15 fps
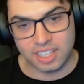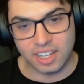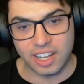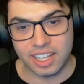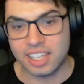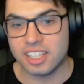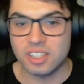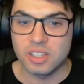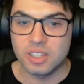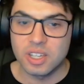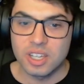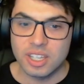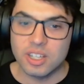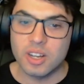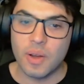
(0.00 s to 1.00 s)
Like,
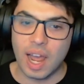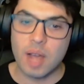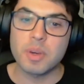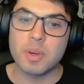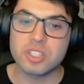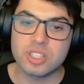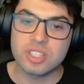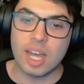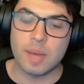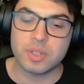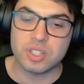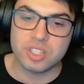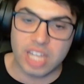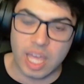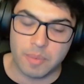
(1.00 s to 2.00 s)
how much
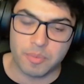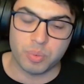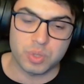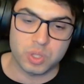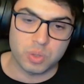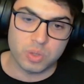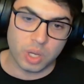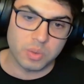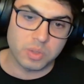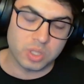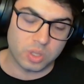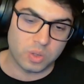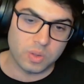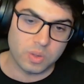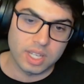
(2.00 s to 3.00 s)
depth would you go
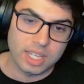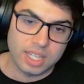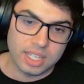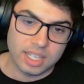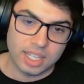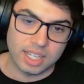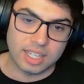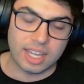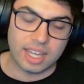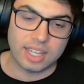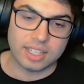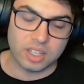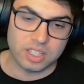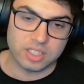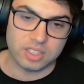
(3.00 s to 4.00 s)
to in
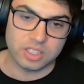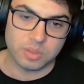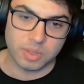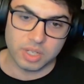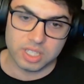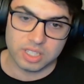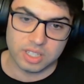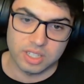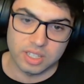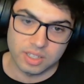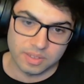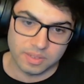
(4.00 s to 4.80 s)
that kind of situation?